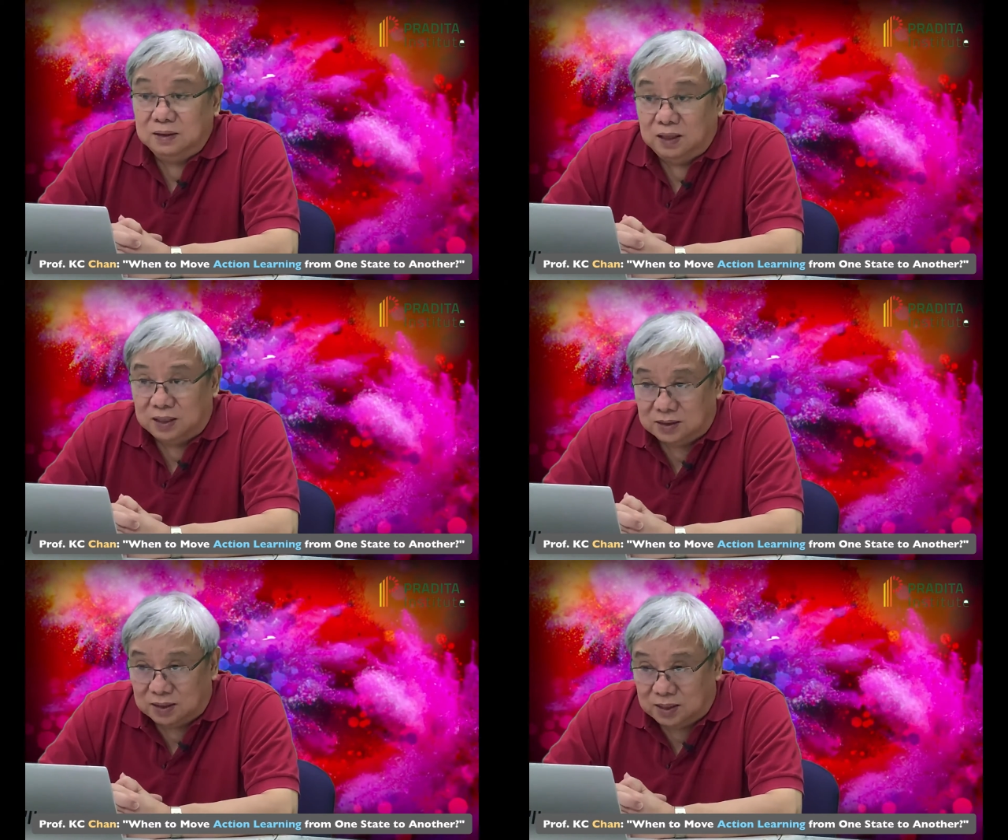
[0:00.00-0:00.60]

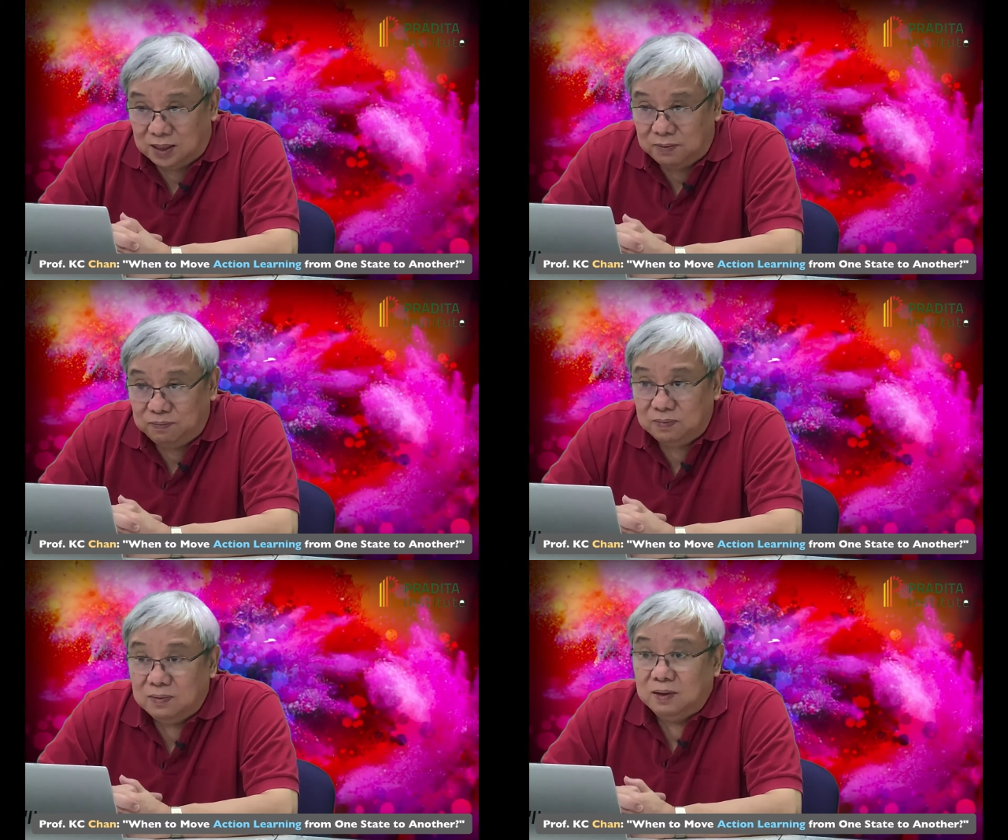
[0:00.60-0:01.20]
as a
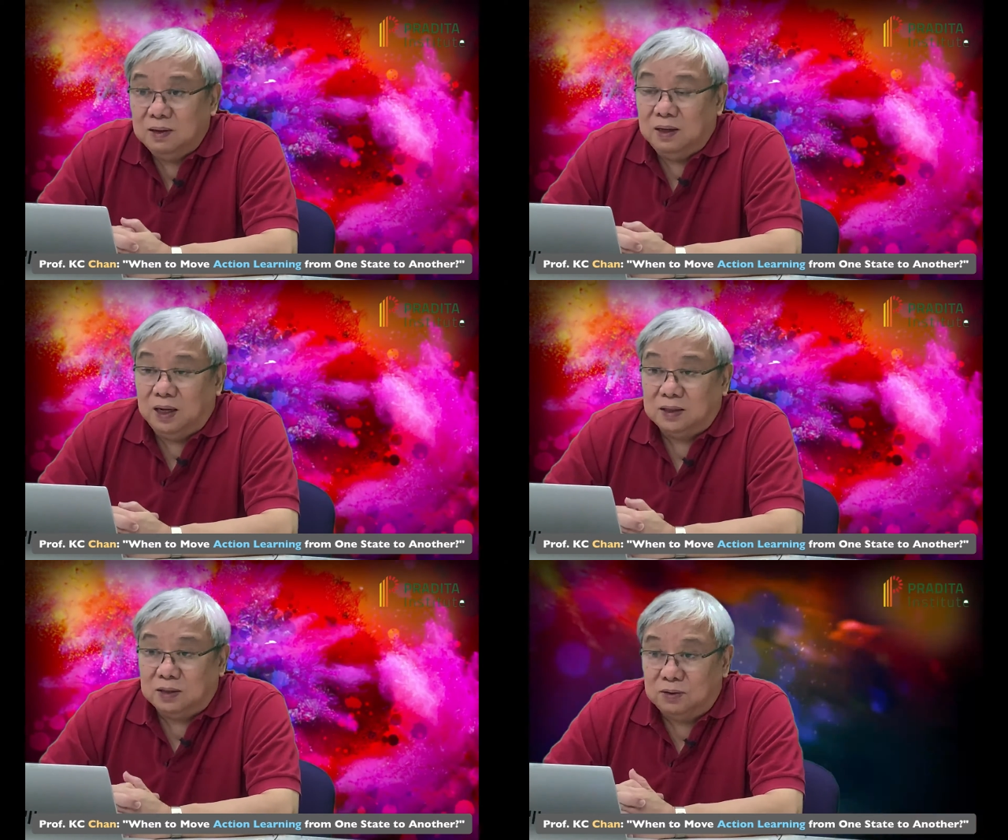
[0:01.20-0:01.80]
team,
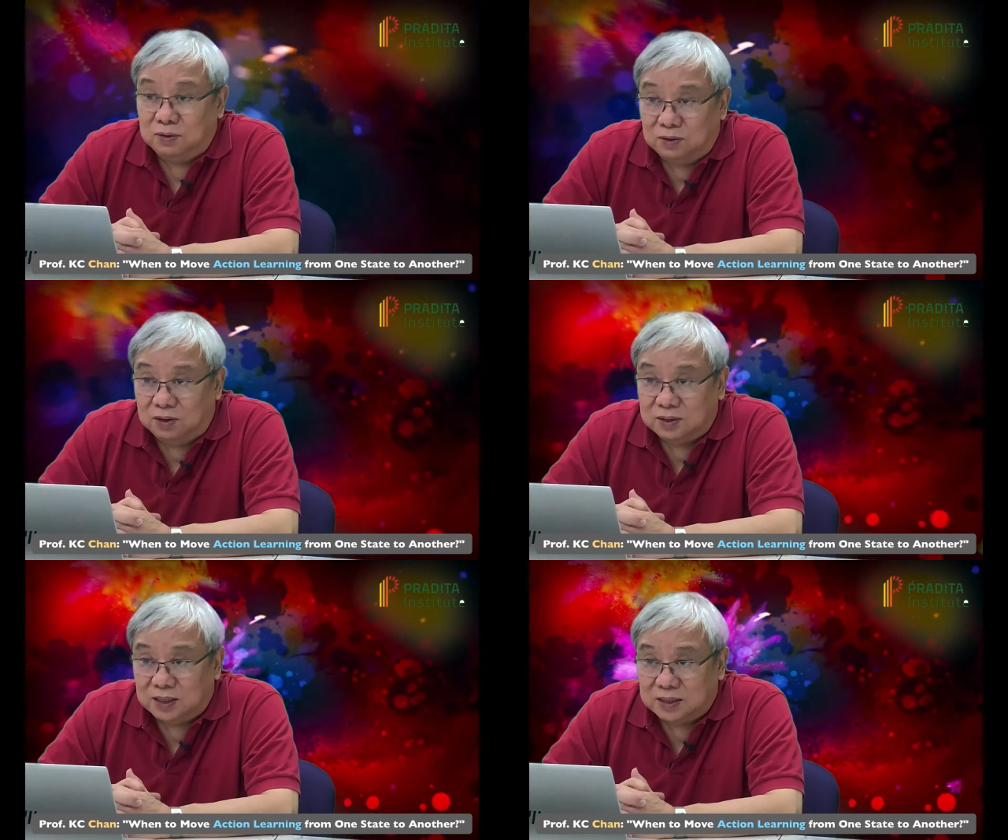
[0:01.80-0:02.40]
as a whole
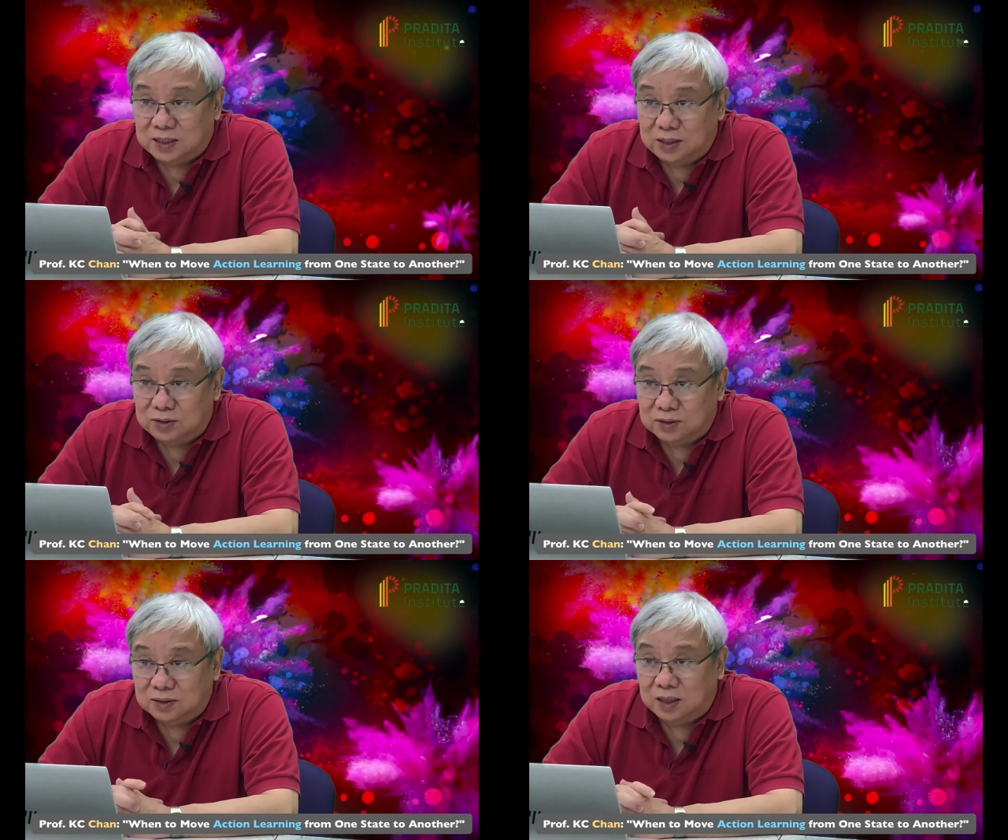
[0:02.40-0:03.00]

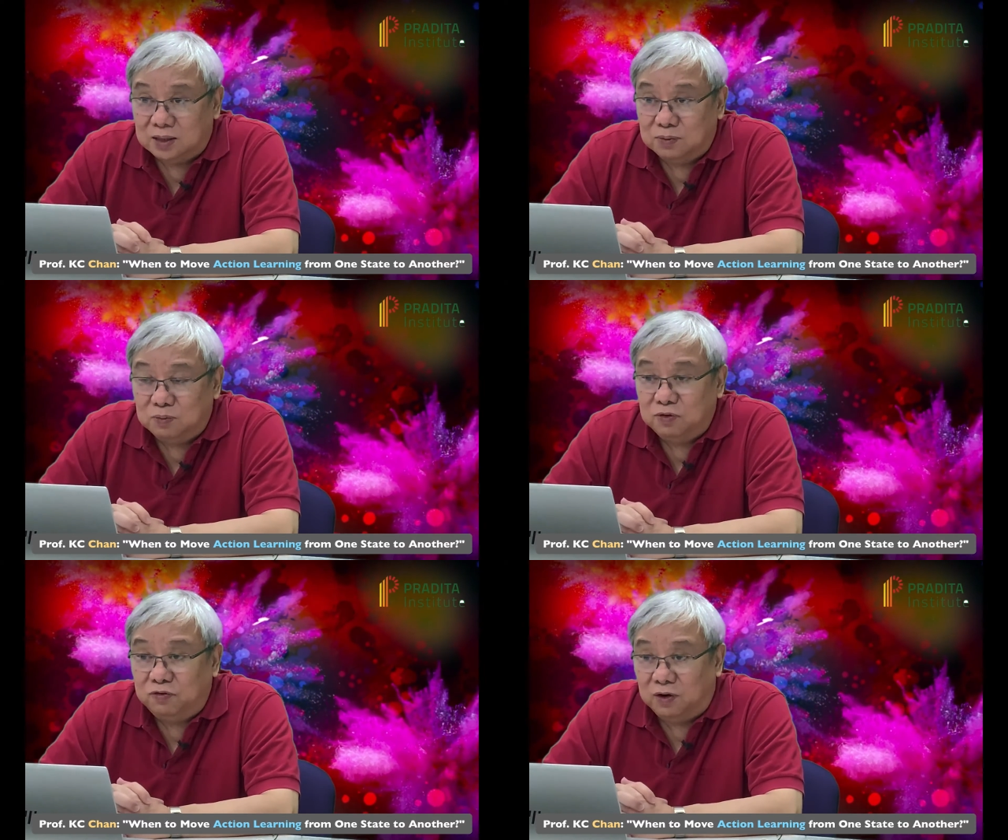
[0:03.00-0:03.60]
organization, and to
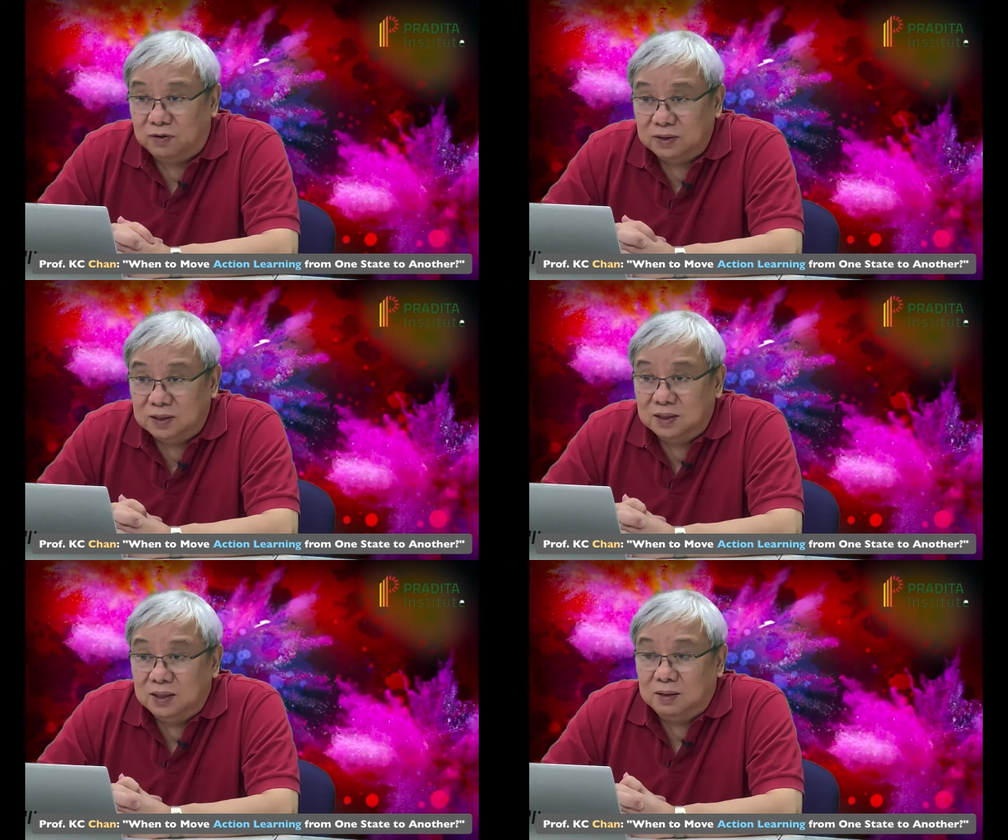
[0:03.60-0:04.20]
move forward.